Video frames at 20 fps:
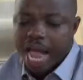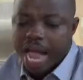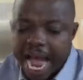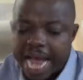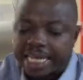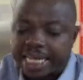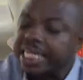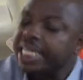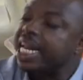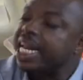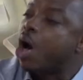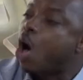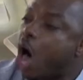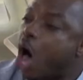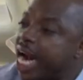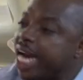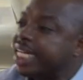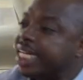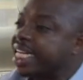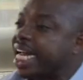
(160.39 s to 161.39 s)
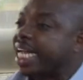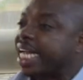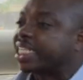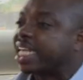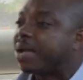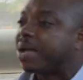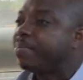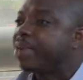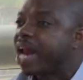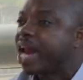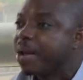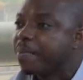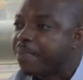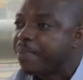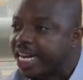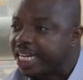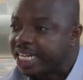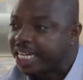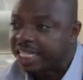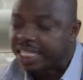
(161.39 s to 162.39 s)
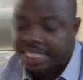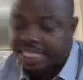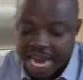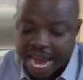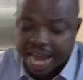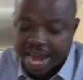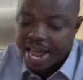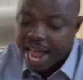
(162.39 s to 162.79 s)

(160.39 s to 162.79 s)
enti the only thing assembly ni be didn't